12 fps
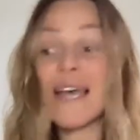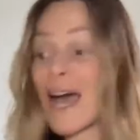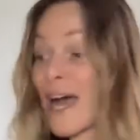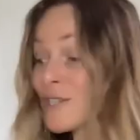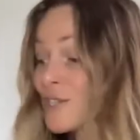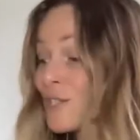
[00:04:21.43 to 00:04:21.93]

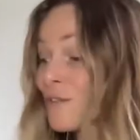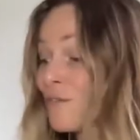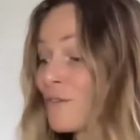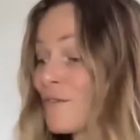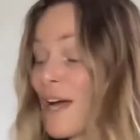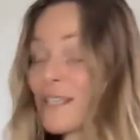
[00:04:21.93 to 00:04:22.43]
Actually,
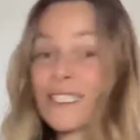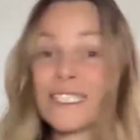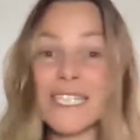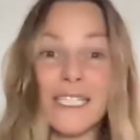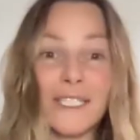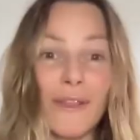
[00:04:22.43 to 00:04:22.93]
fun fact, it
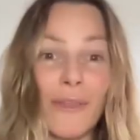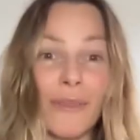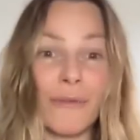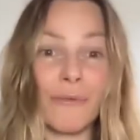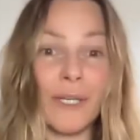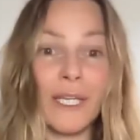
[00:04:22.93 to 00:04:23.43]
takes
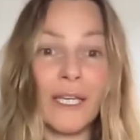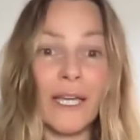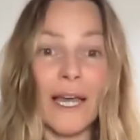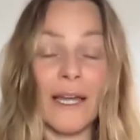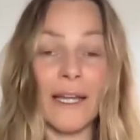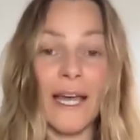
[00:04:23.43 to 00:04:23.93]

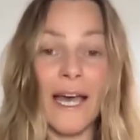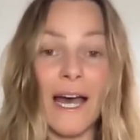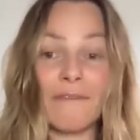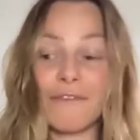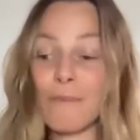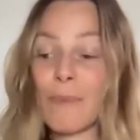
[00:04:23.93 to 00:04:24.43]

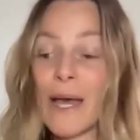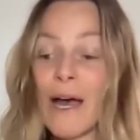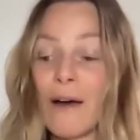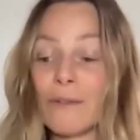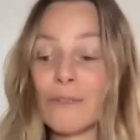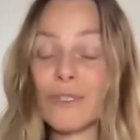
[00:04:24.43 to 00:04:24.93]
3.5
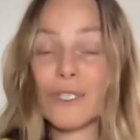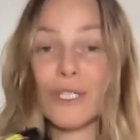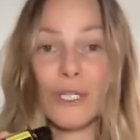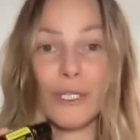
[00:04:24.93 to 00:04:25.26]
pounds